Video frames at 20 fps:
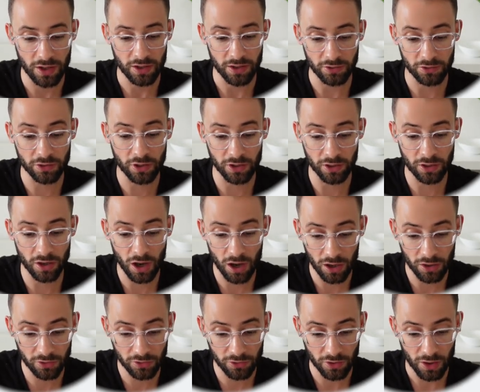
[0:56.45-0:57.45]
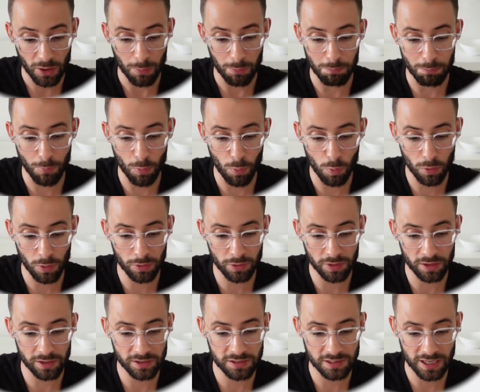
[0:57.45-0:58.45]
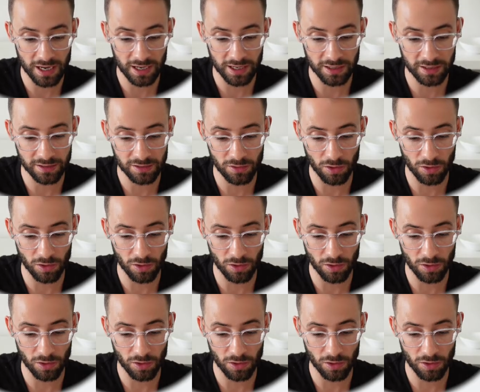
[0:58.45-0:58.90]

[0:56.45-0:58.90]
is gonna cost more than $10,